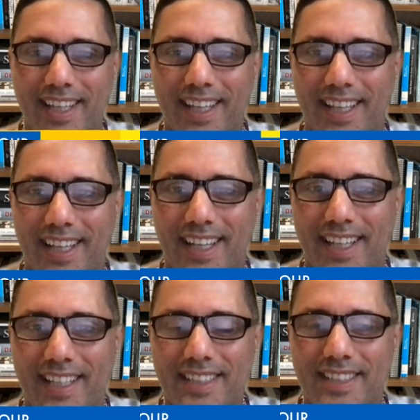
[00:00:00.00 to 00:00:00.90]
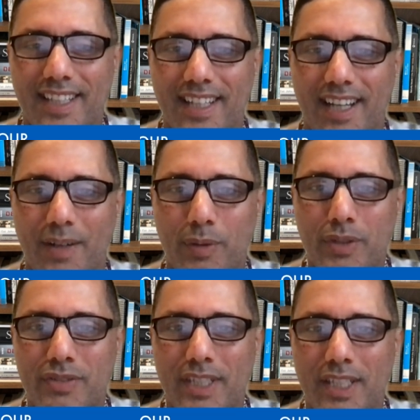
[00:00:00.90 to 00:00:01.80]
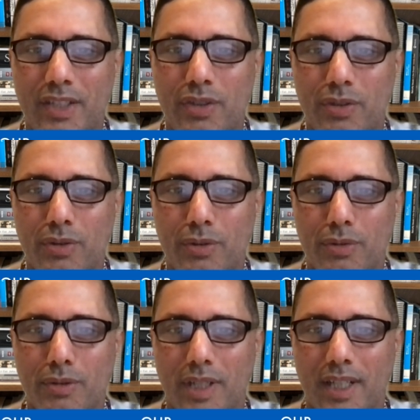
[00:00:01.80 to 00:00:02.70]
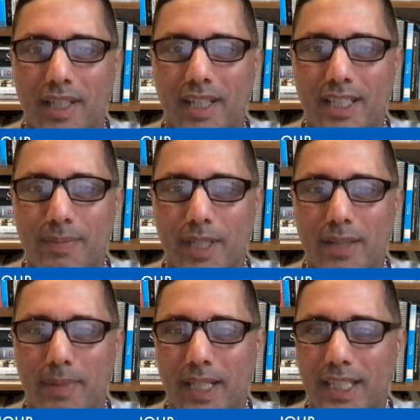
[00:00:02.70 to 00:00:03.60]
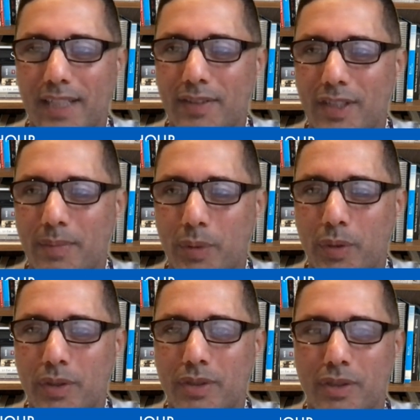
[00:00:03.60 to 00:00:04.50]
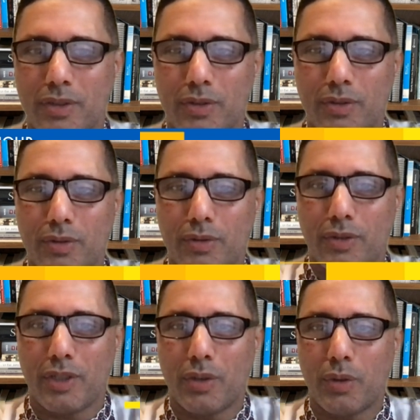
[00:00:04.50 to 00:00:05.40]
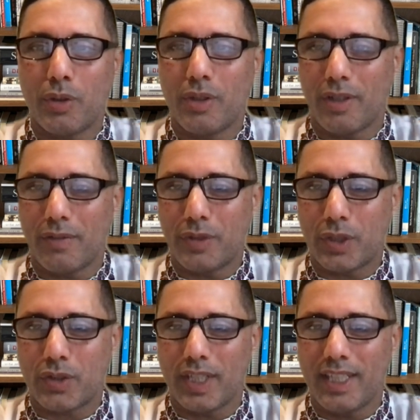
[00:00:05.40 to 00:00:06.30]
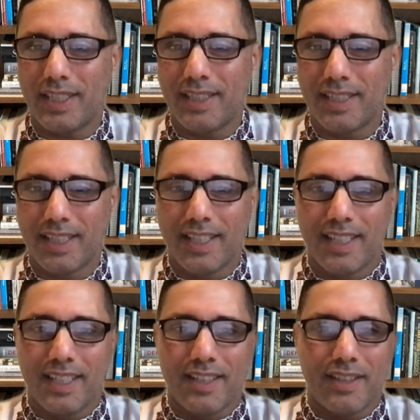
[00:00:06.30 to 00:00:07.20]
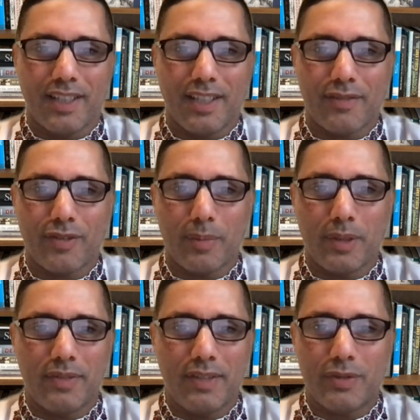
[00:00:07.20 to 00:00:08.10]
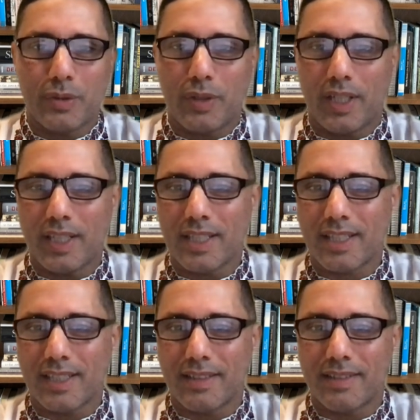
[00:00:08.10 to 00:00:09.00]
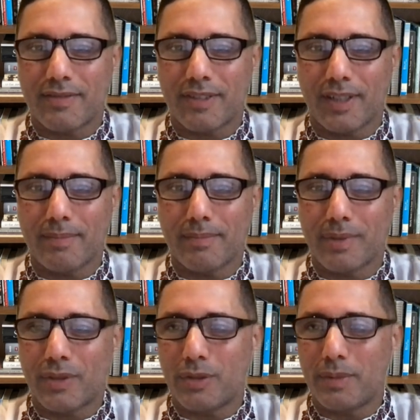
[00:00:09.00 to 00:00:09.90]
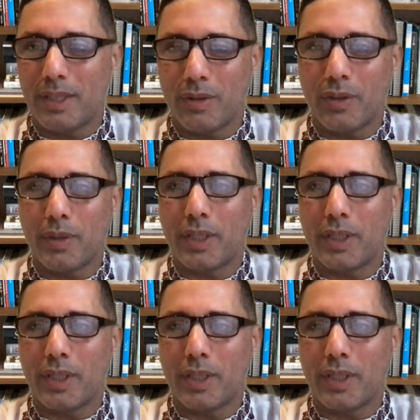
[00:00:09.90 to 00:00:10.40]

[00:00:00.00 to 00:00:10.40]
And uh, I want really to uh, express my love and support to the whole of Ukraine, uh, from Lviv to Luhansk and from Sumy all the way to